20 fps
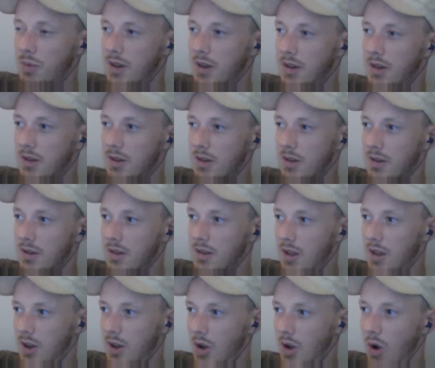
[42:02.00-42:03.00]
would be
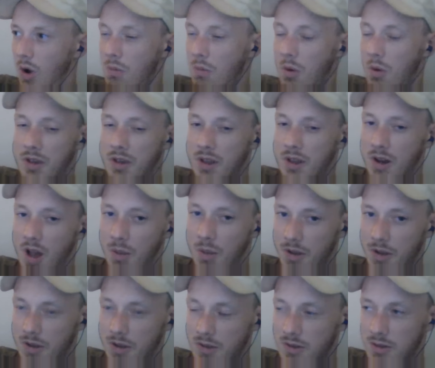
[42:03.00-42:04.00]
like Homo
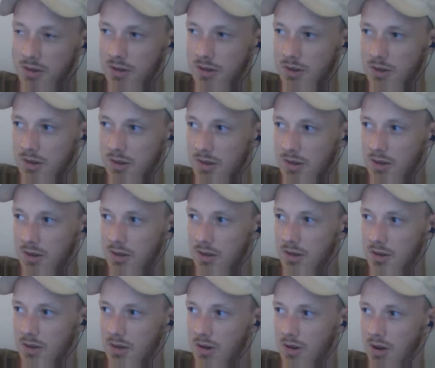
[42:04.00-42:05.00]
economicus.
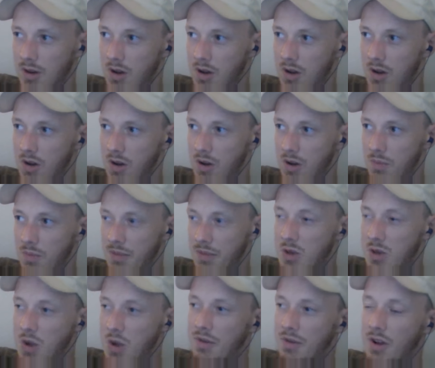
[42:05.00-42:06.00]

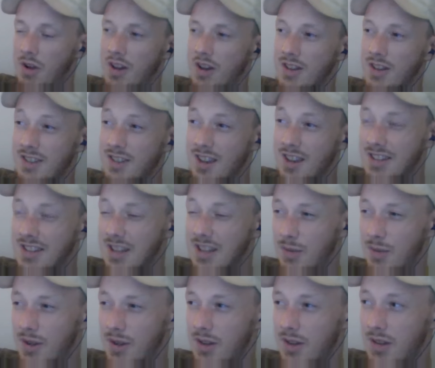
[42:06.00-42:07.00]
Then you have a kind of
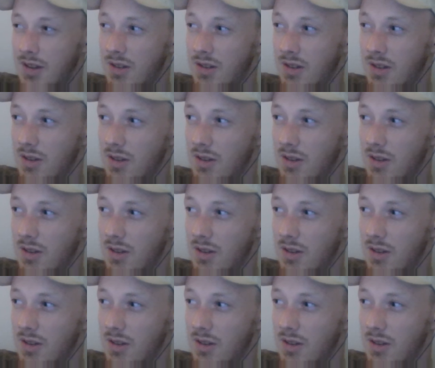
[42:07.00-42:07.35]
scientific